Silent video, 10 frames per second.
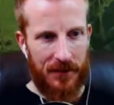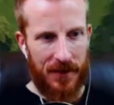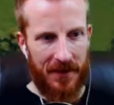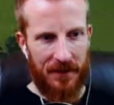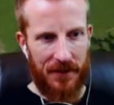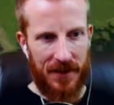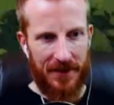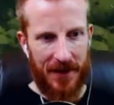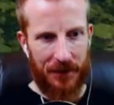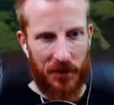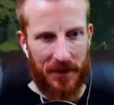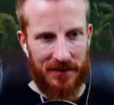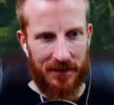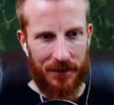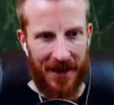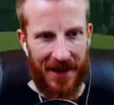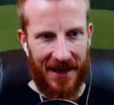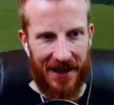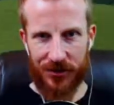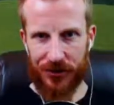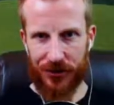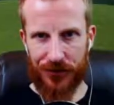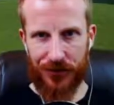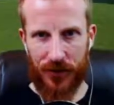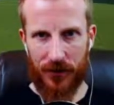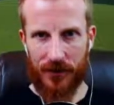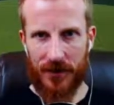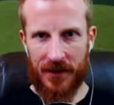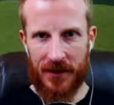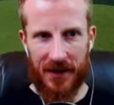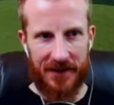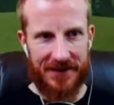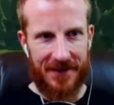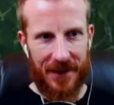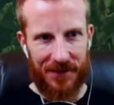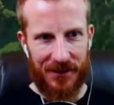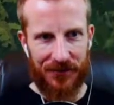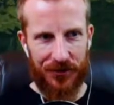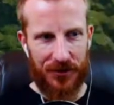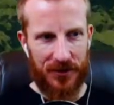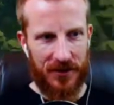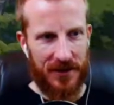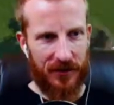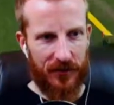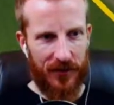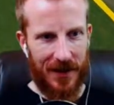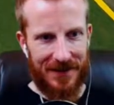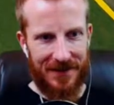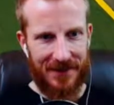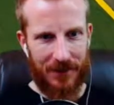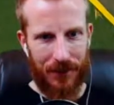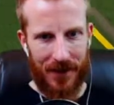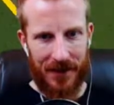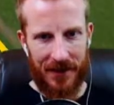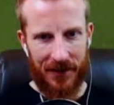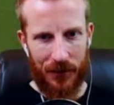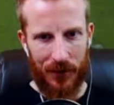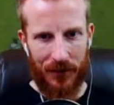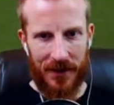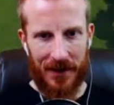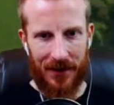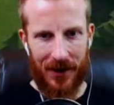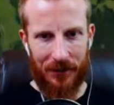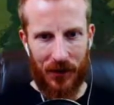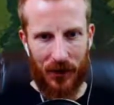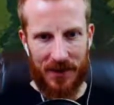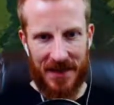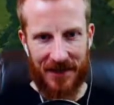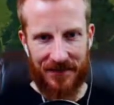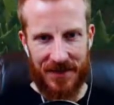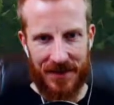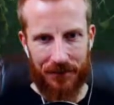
But in the meantime, we made some cash. So, the timing is good. If I didn't buy another one right now, I'm going to have to